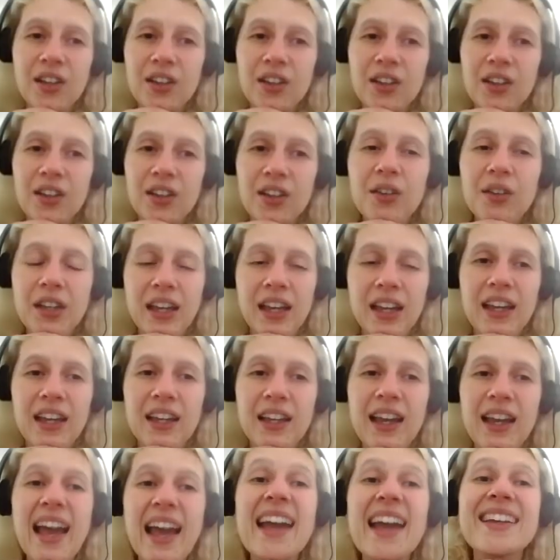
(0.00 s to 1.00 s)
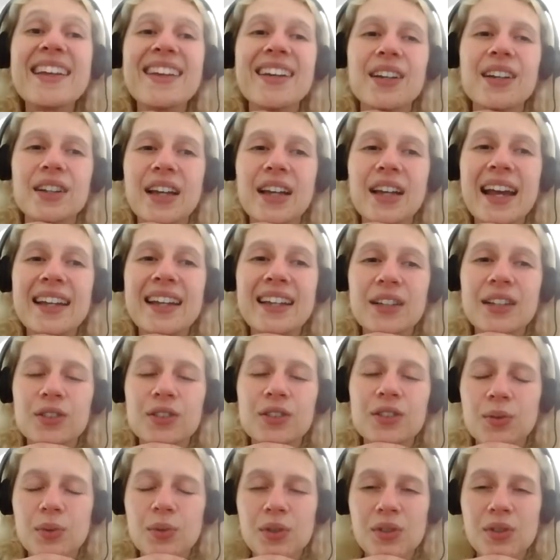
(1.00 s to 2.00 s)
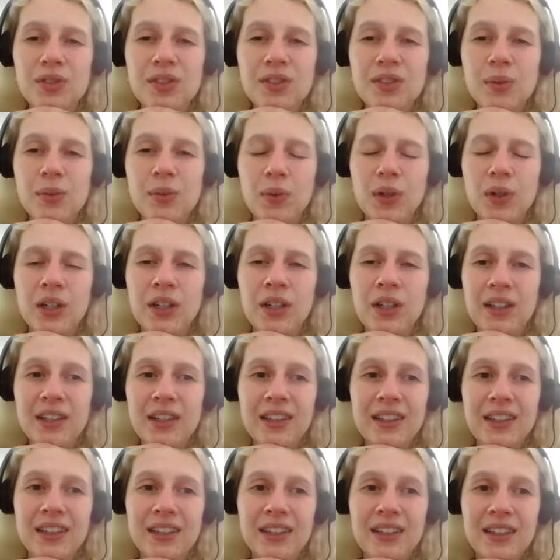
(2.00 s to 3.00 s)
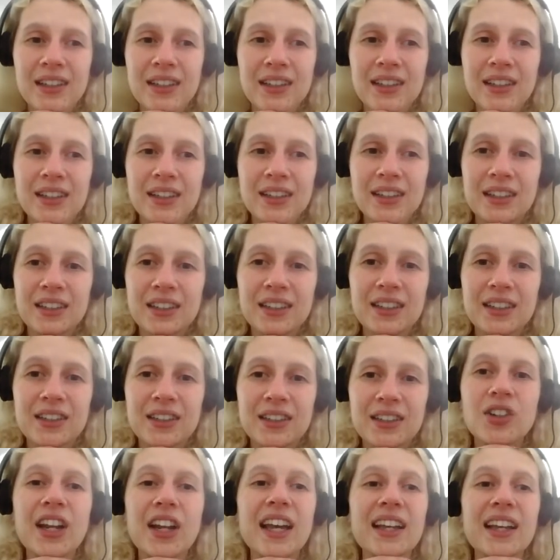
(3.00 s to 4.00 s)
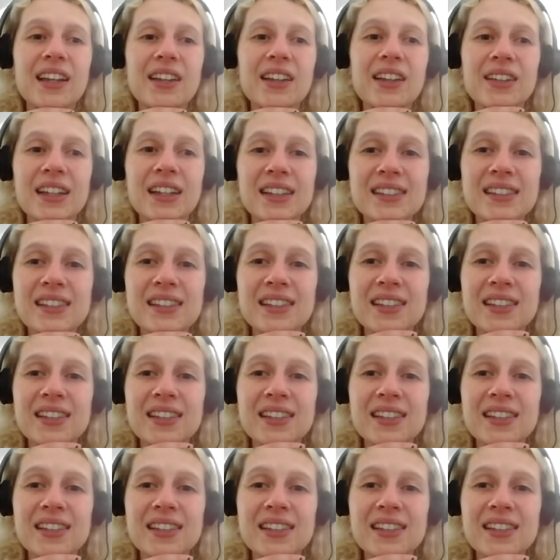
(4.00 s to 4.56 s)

okay, anger towards someone, not angerness,